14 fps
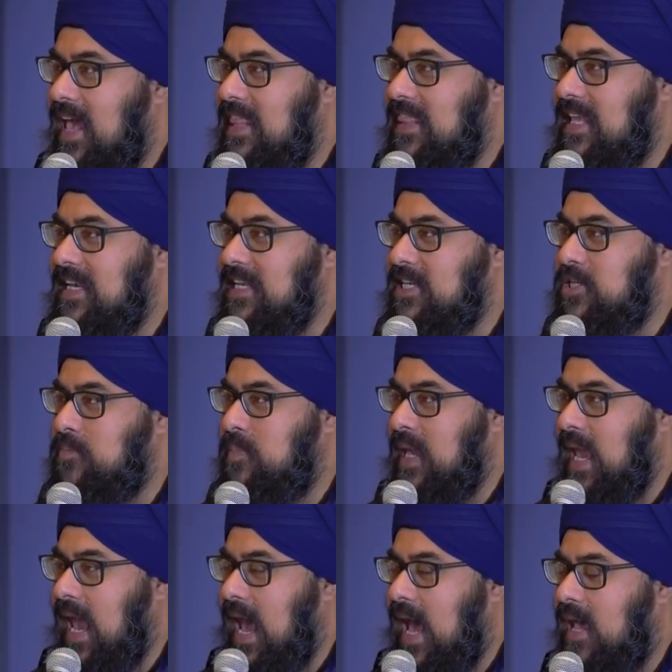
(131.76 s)
And they need to
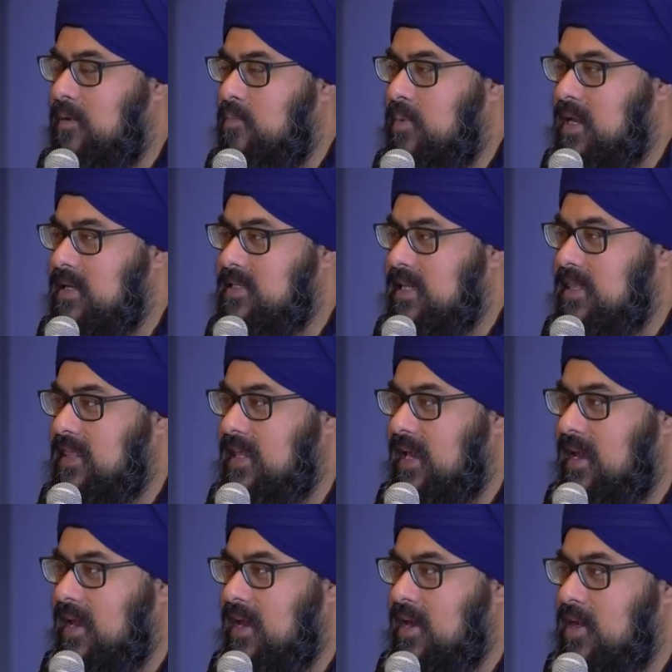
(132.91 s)
be had because I
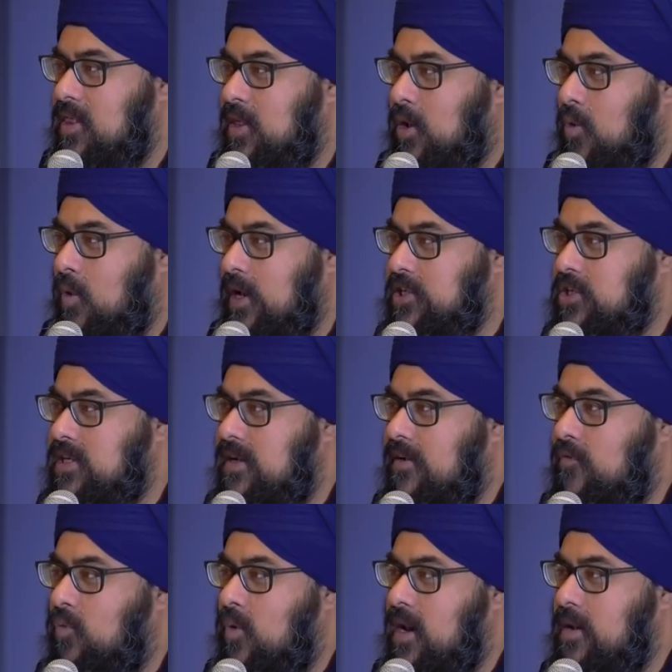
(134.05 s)
think the question
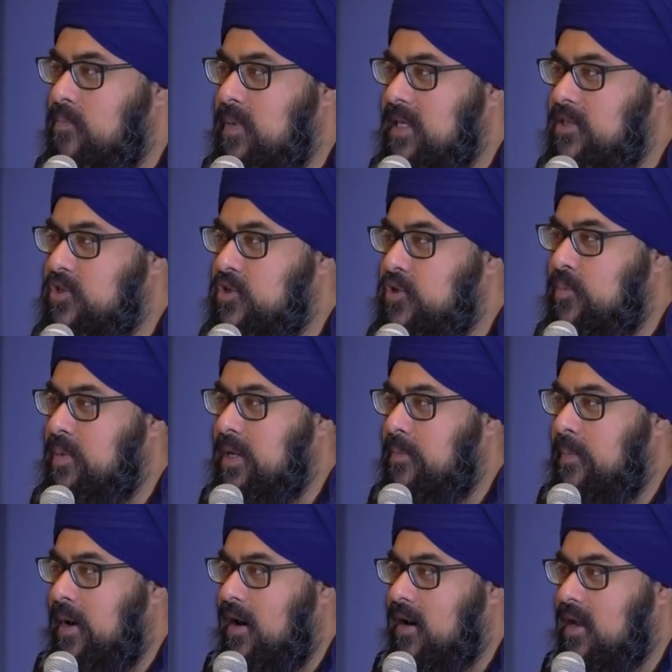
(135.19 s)
of what it means to be
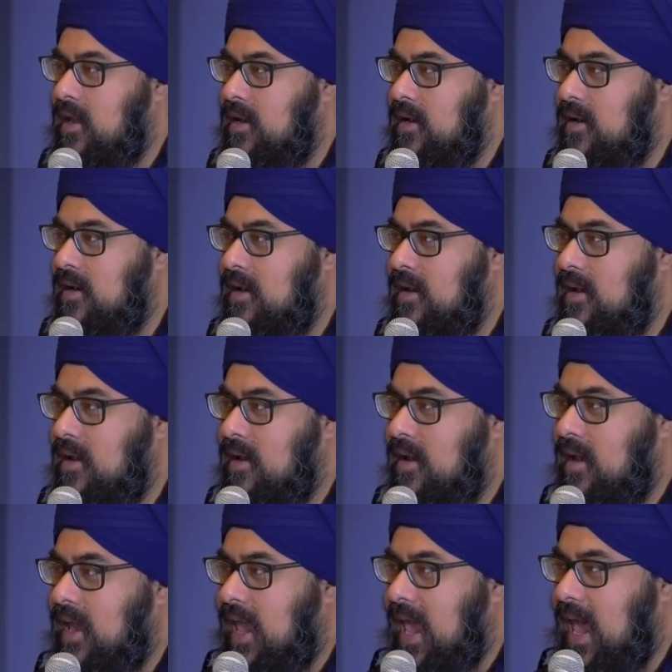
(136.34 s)
American
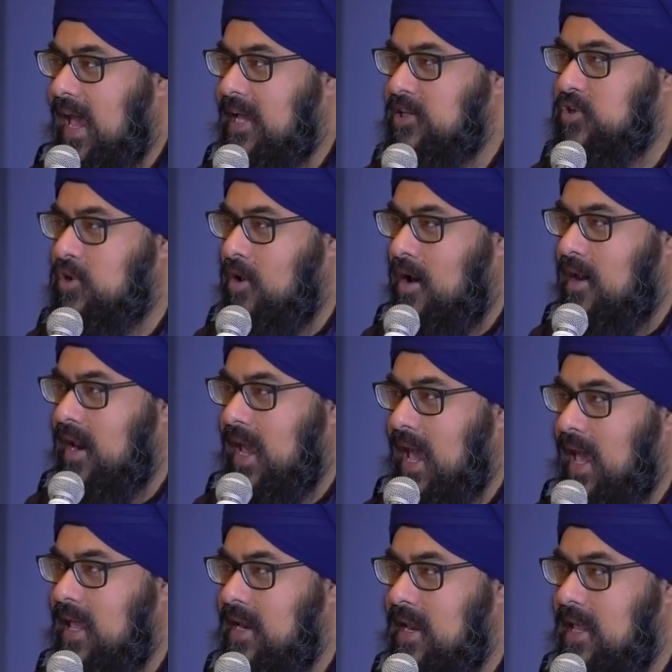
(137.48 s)
has gone
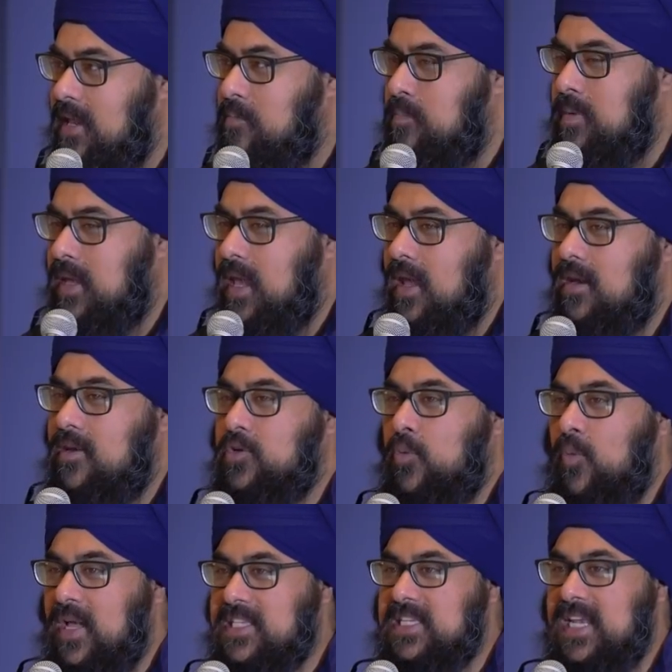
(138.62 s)
ahead and begun
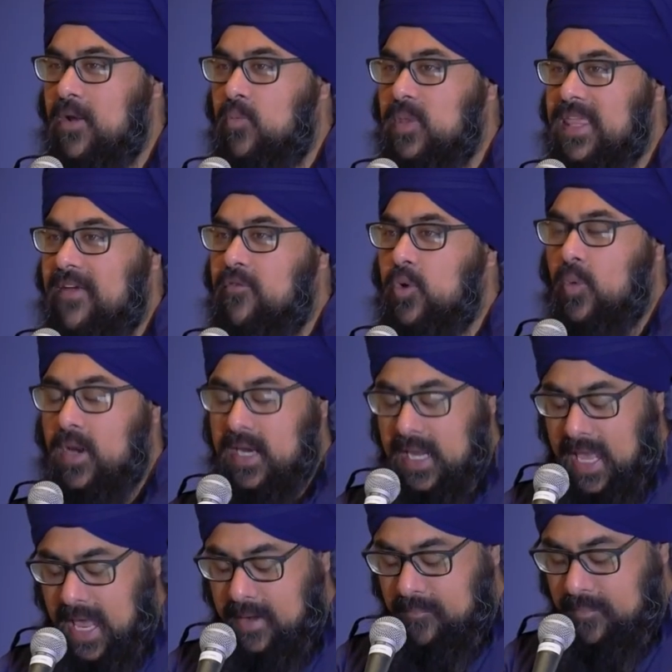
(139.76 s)
to resonate with everyone
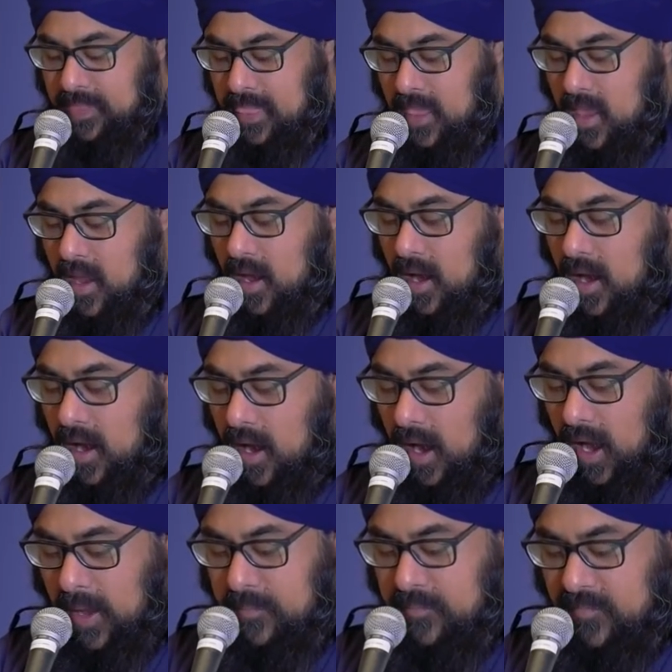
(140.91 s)
again.
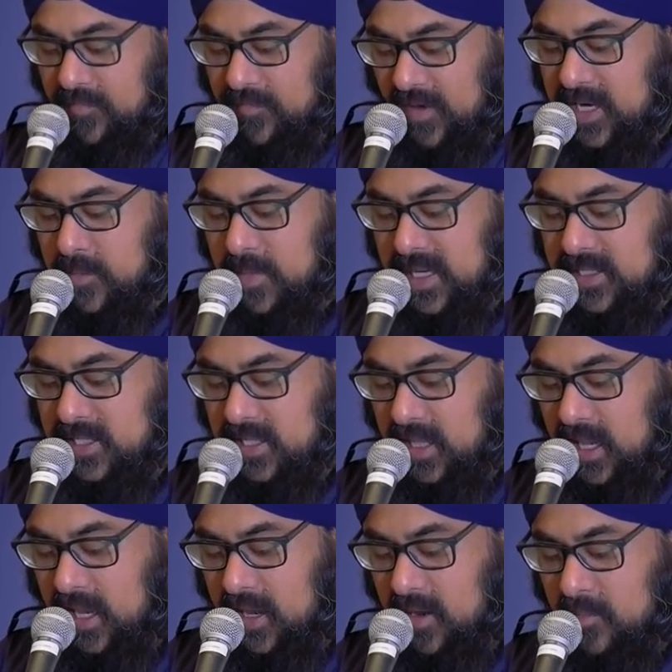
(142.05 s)

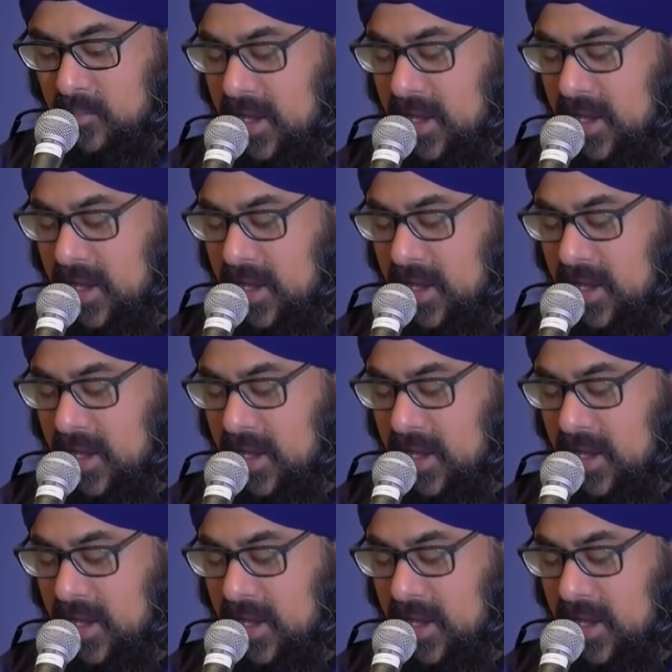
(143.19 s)
Fundamentally,